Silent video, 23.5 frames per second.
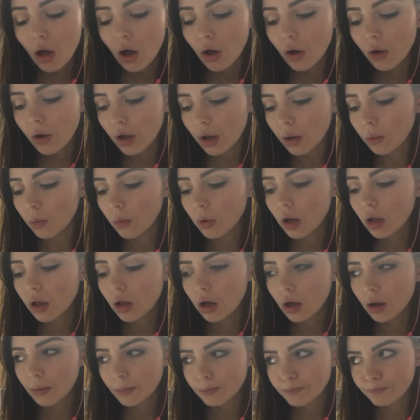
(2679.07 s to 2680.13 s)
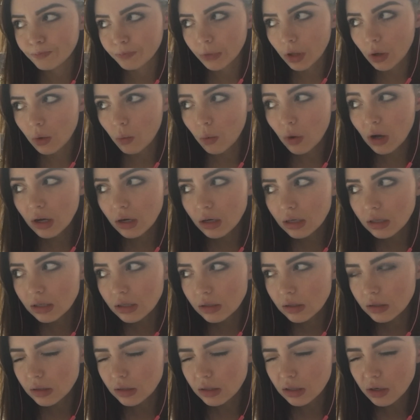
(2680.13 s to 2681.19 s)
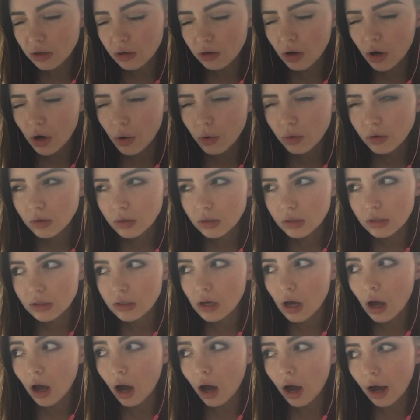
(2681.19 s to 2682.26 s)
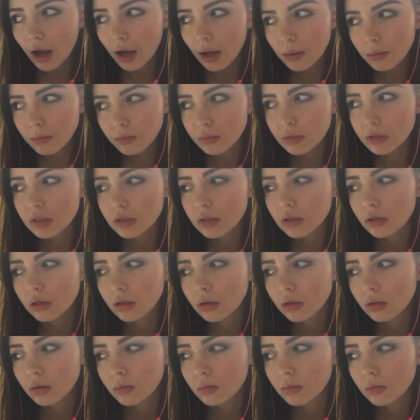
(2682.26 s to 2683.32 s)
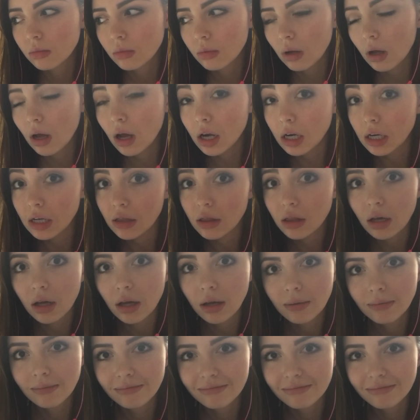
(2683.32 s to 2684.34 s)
Okay, well, what is 0 times anything?